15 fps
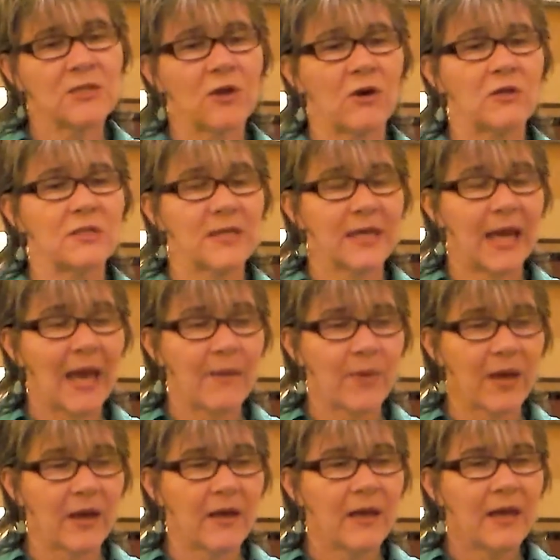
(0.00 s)
just go on to
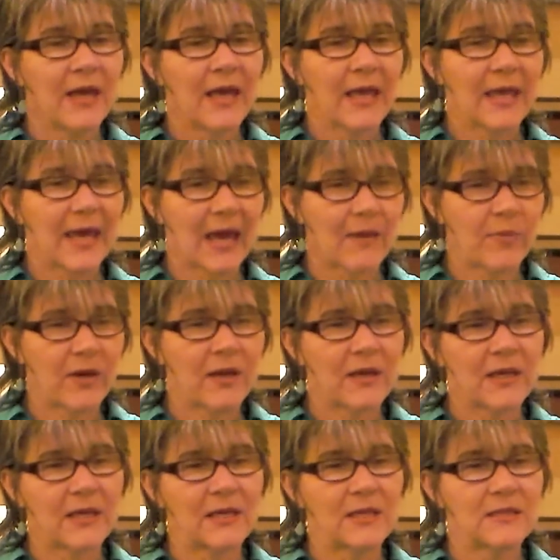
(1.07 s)
GABA.
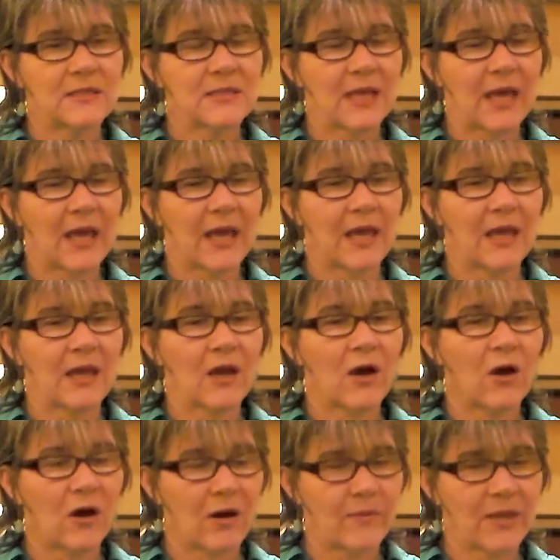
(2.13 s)
GABA is a
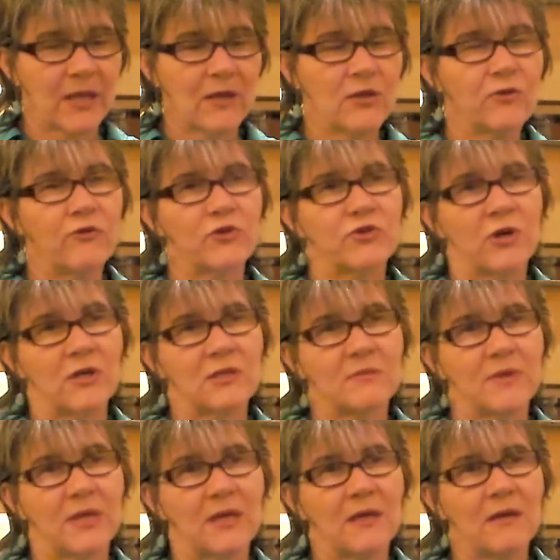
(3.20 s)
calming
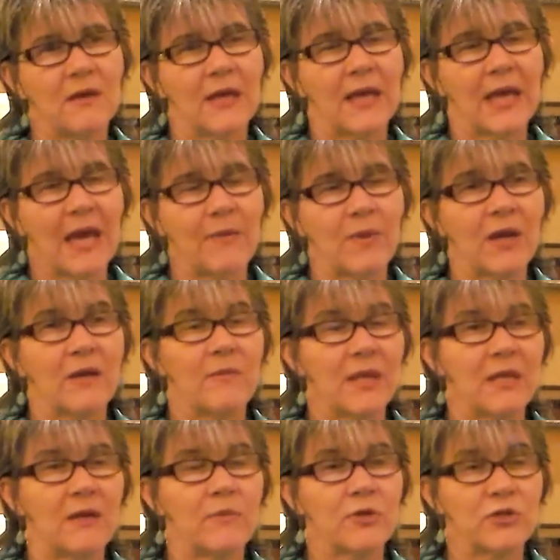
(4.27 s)
neurotransmitter,
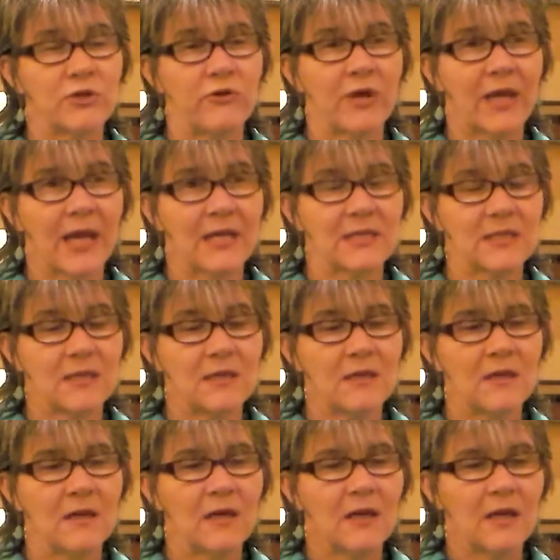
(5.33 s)
gamma-aminobutyric
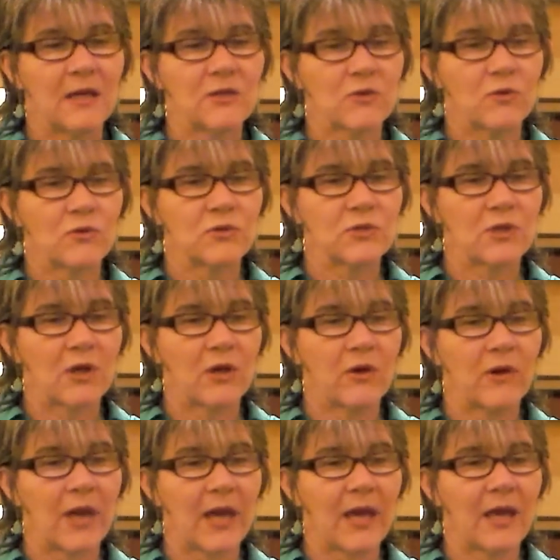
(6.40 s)
acid. It's also
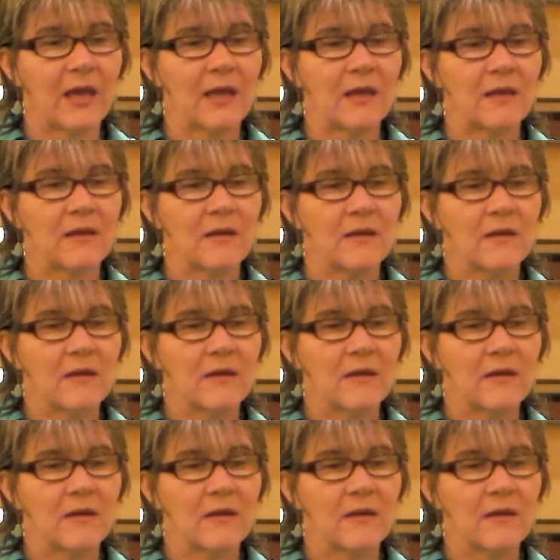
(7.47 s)
an